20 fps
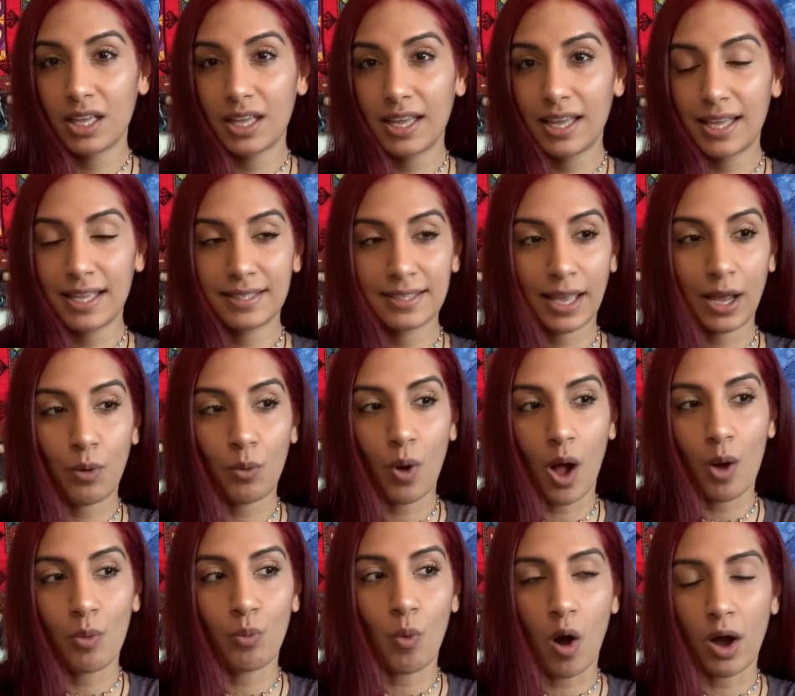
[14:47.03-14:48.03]
it's like
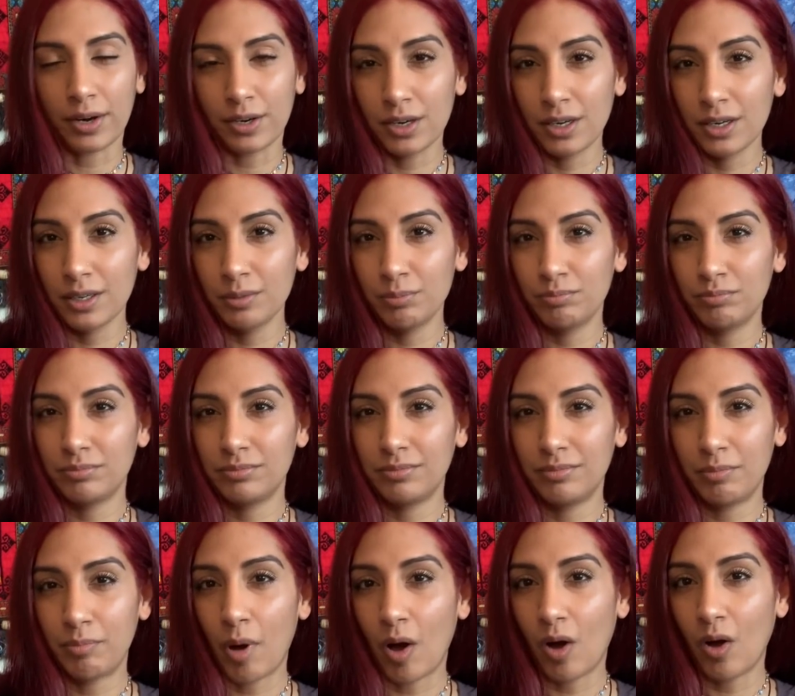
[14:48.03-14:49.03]
a water
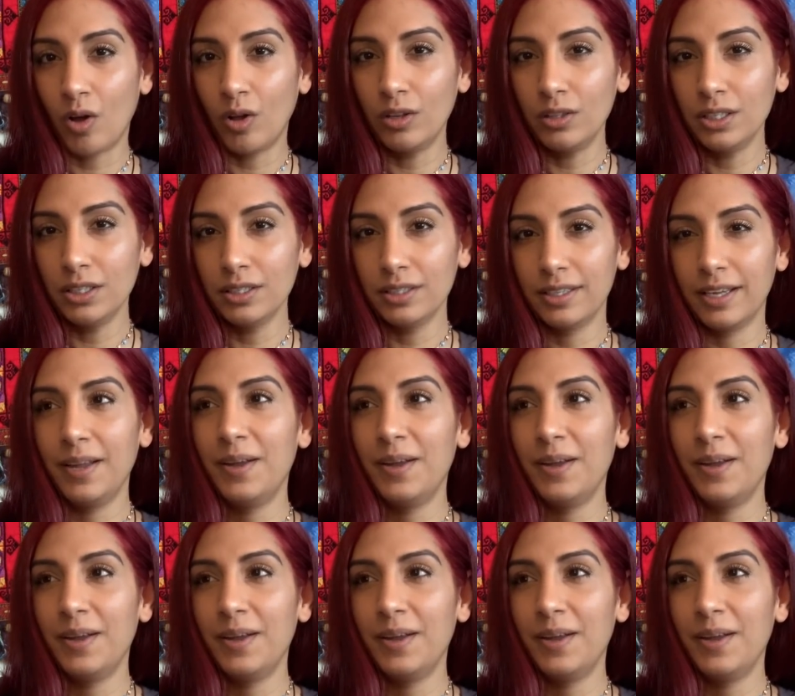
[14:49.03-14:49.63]
ball.